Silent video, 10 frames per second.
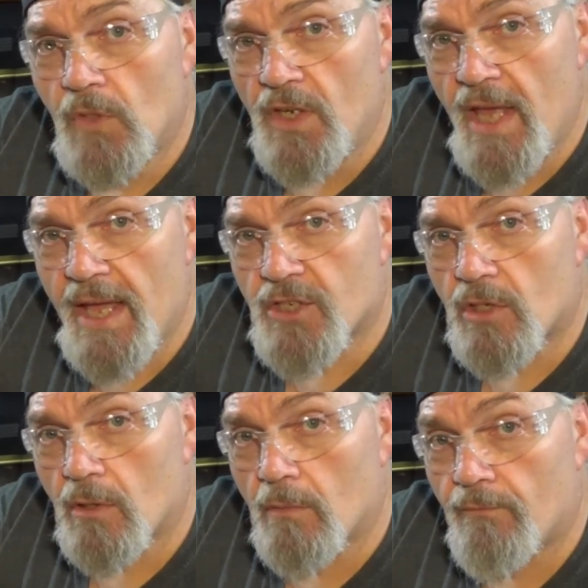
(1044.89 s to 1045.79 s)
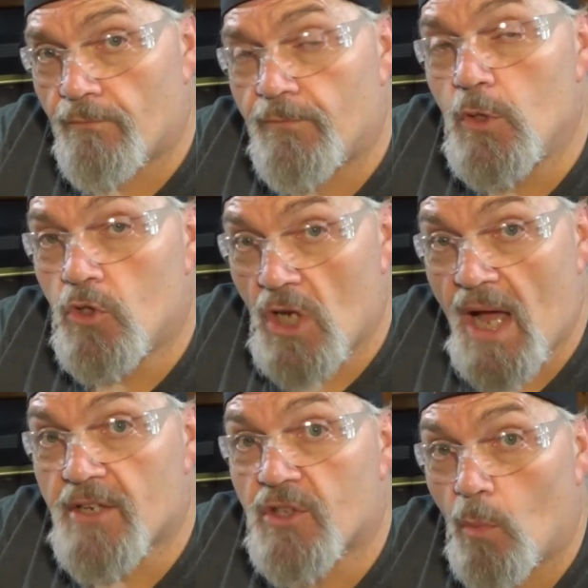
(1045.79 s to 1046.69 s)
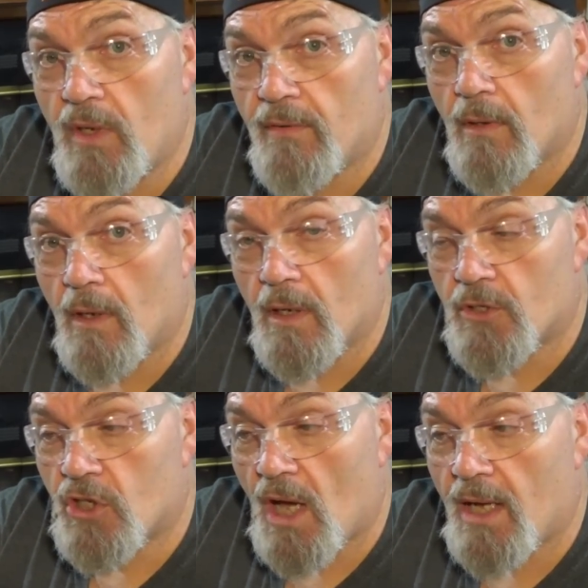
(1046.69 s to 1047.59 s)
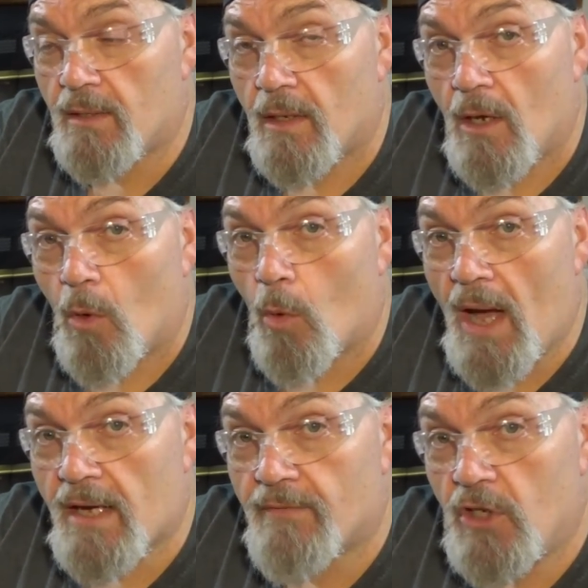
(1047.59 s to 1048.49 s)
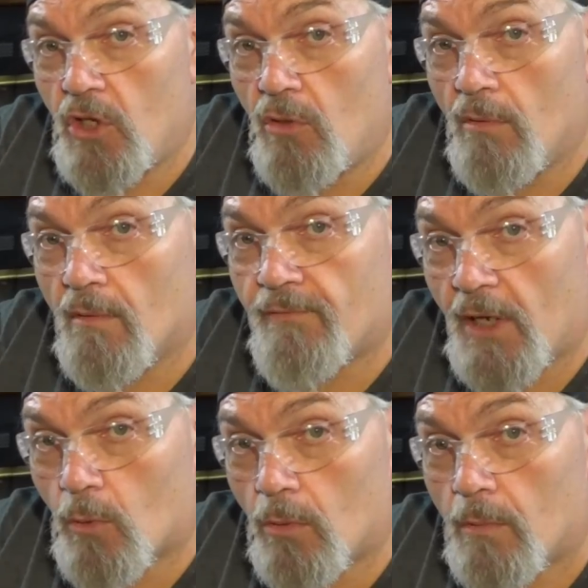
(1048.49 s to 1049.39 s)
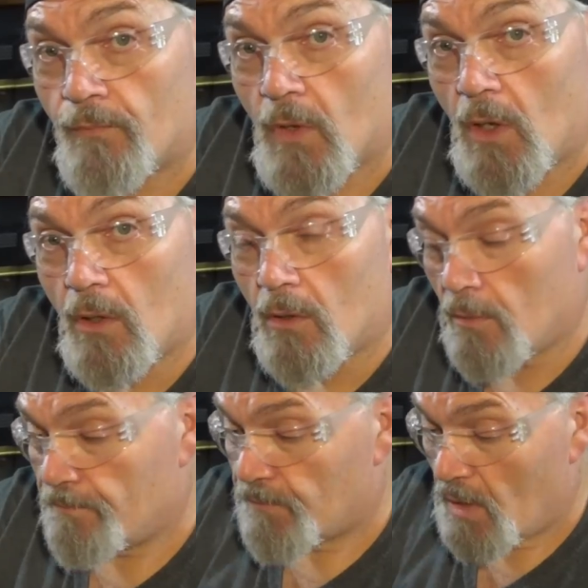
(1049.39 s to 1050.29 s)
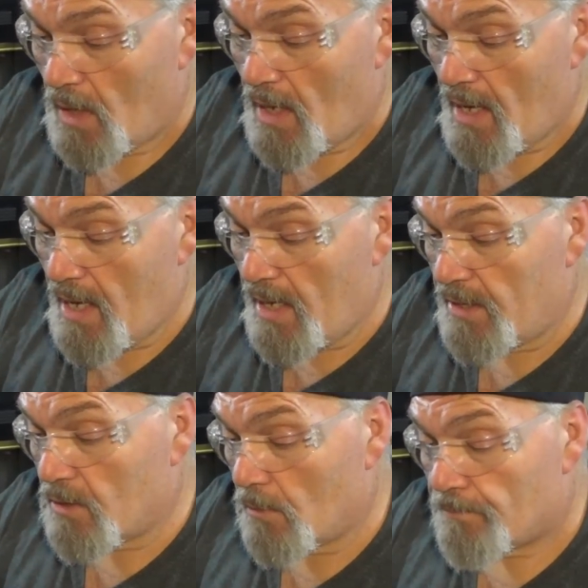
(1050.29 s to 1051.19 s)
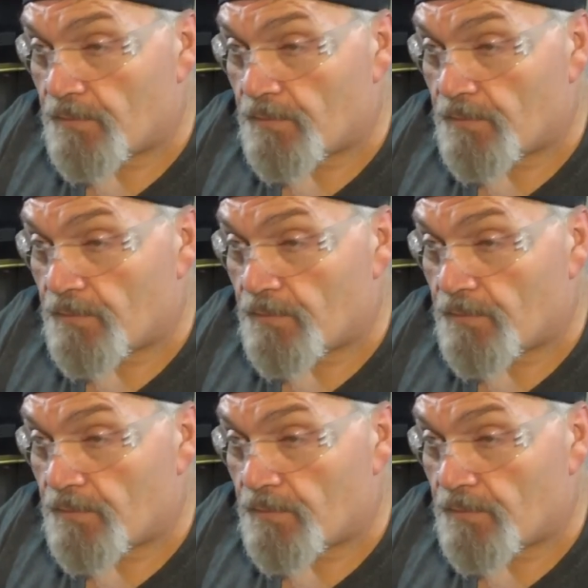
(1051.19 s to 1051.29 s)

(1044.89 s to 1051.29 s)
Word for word: the next few shots that we uh, shot were out of the new Federal hull, and